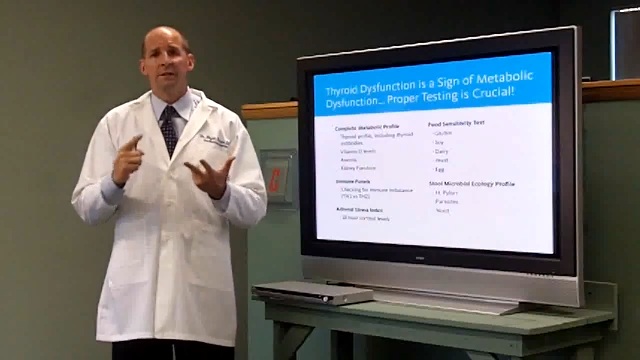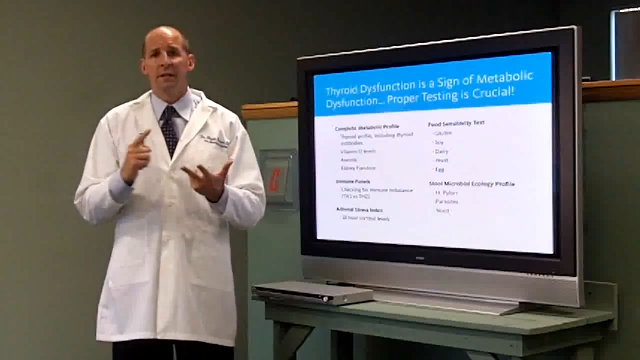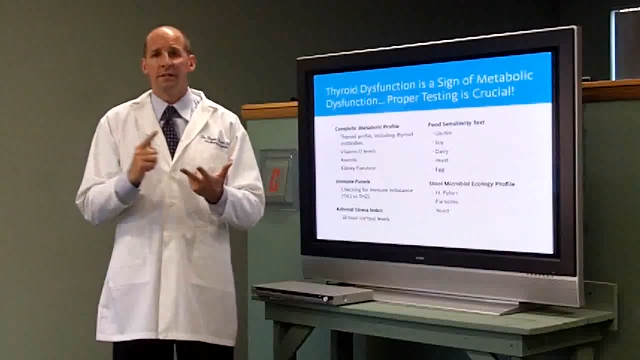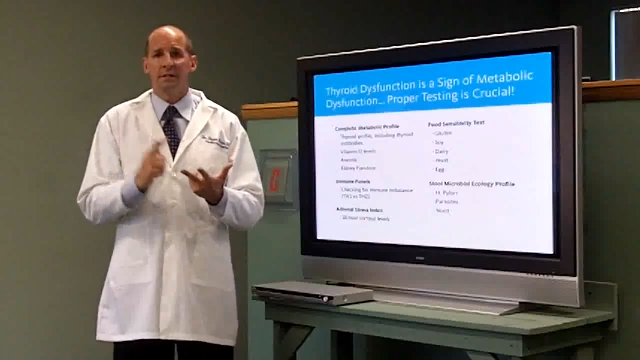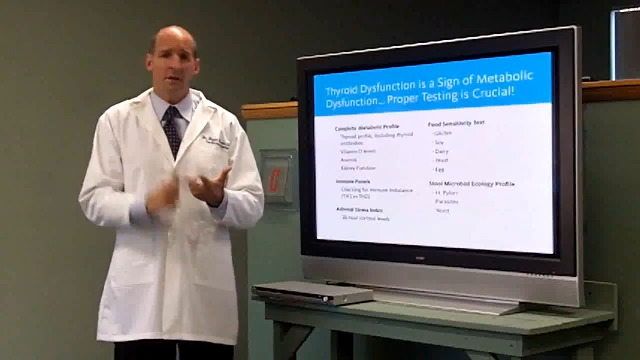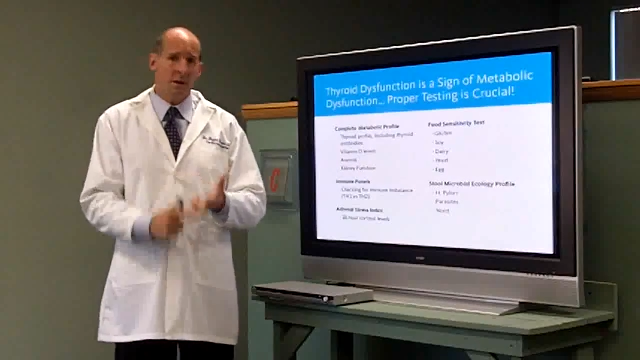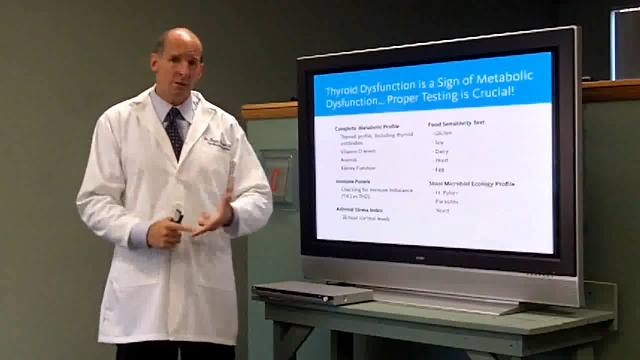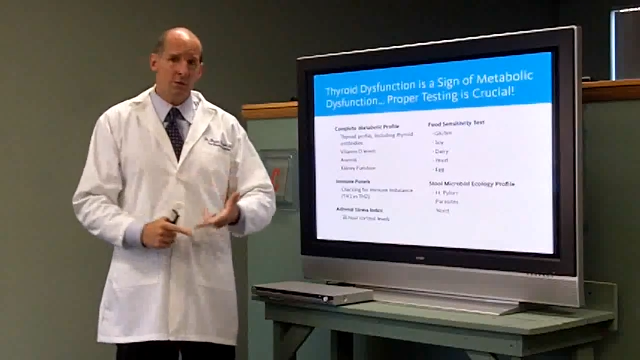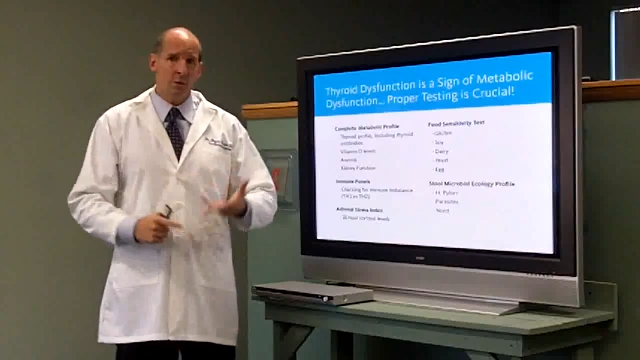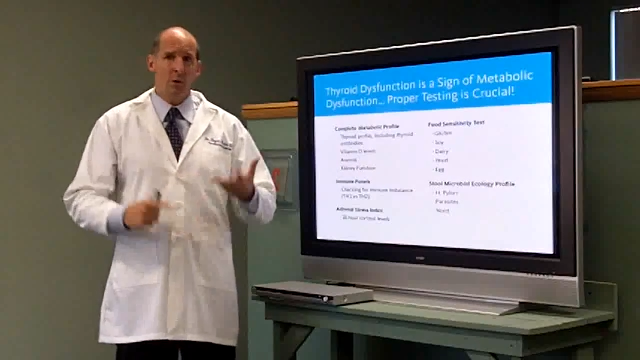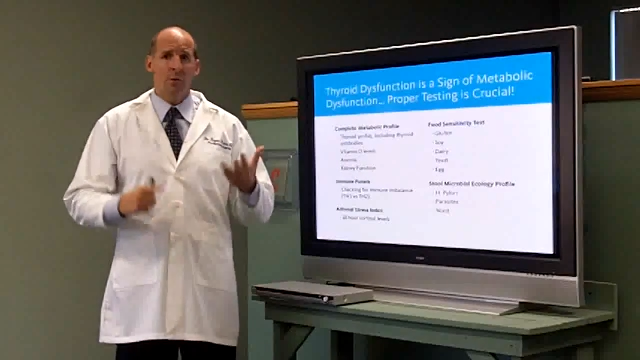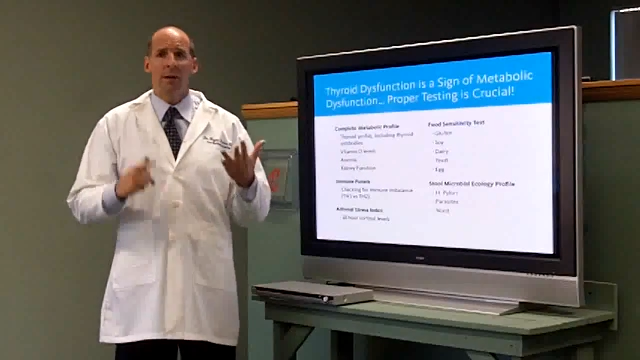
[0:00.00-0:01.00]

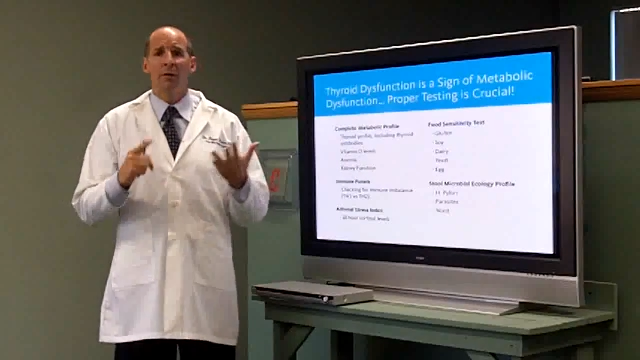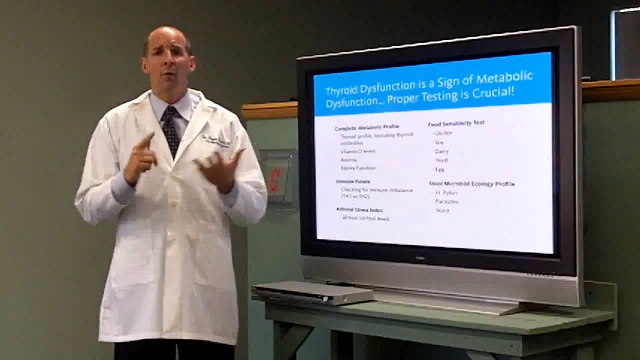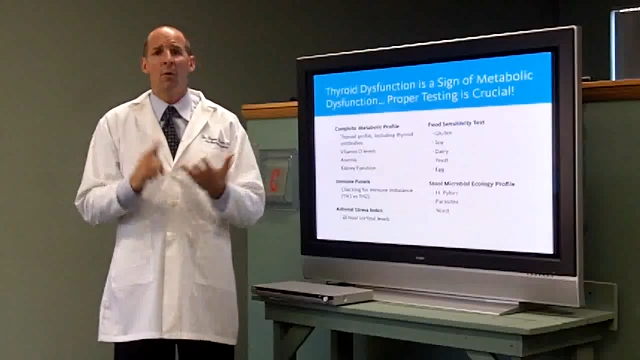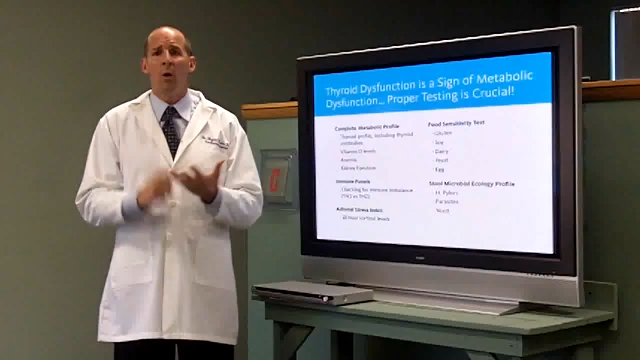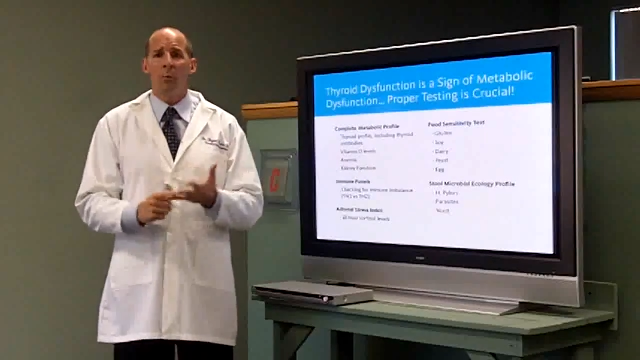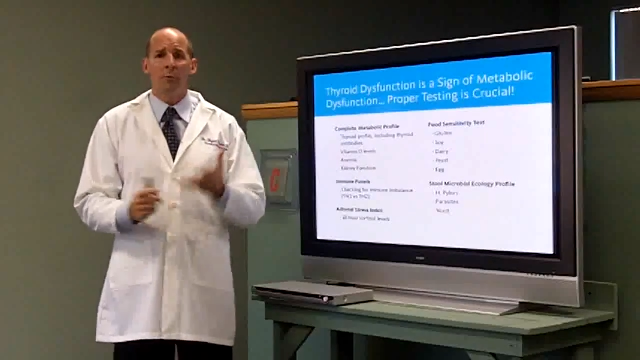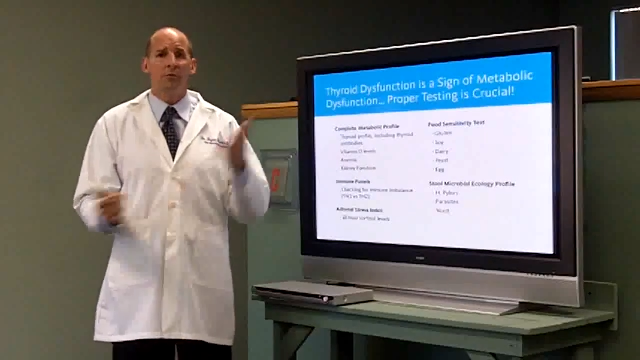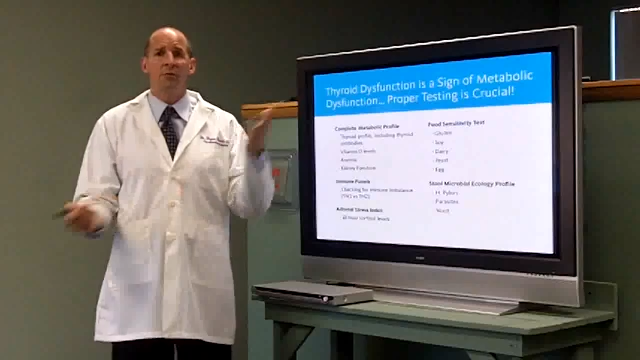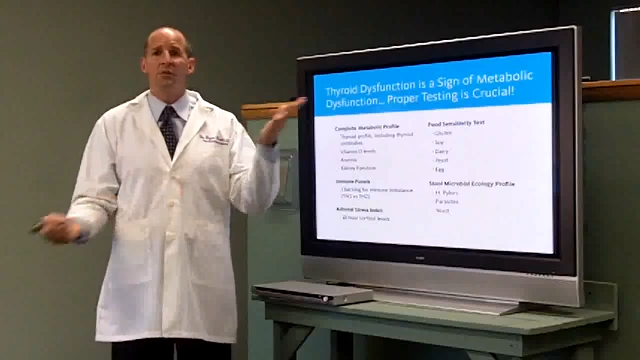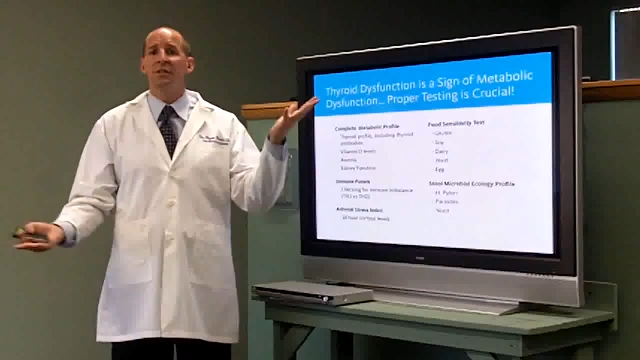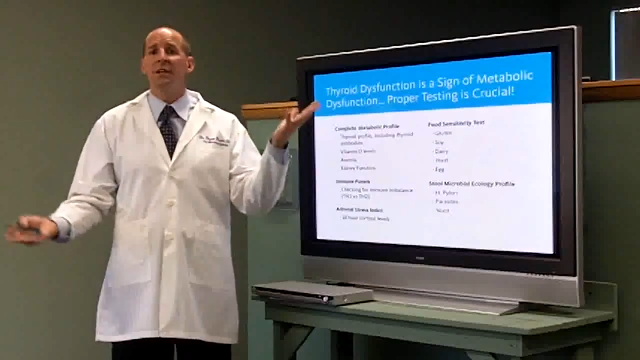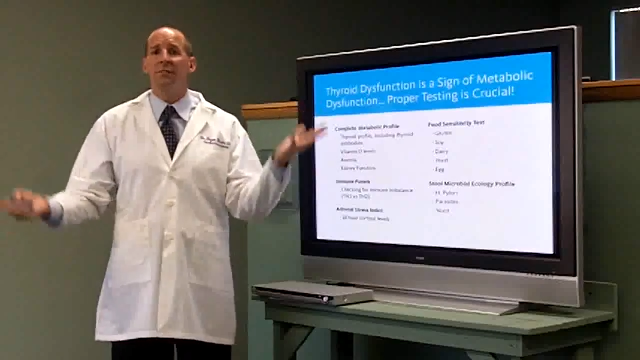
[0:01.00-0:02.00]
testosterone, other hormones
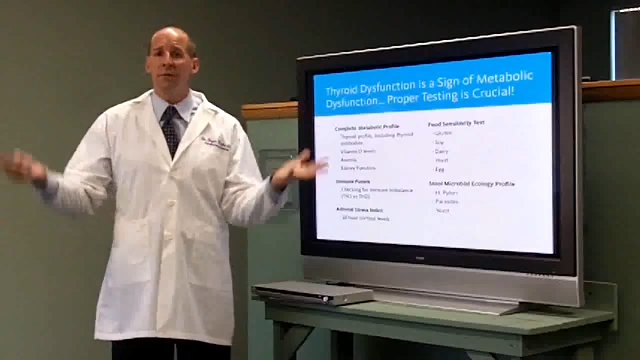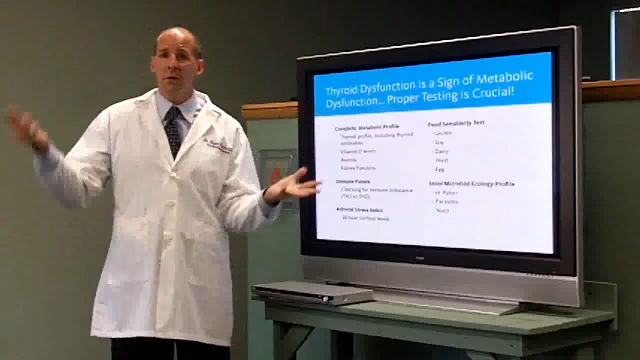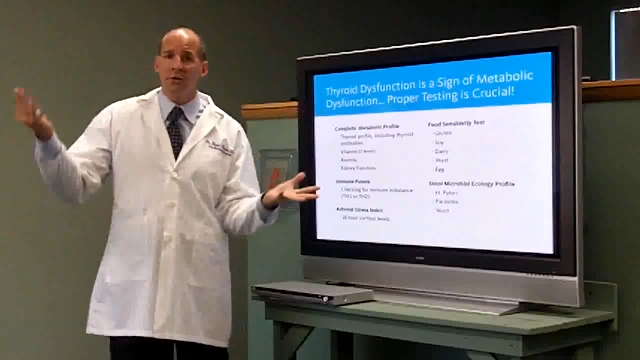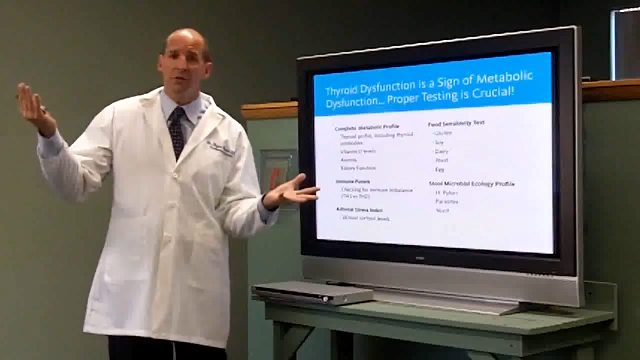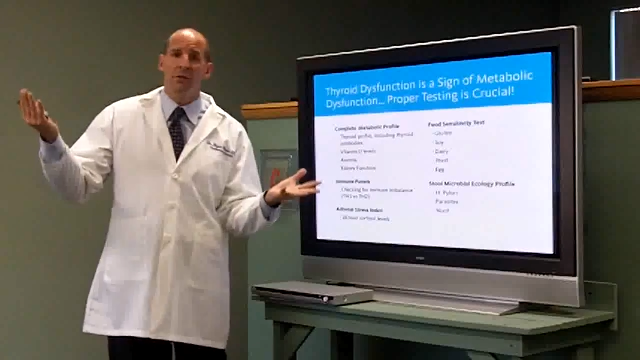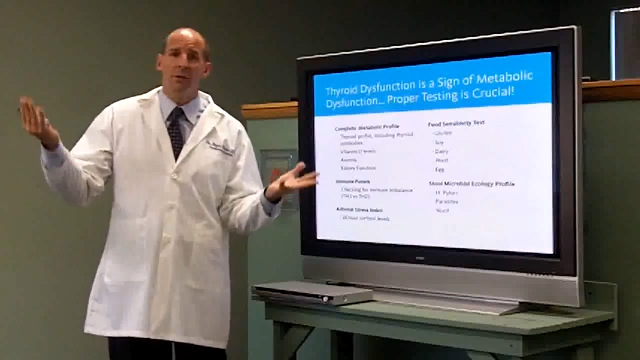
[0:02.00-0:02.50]
to see if those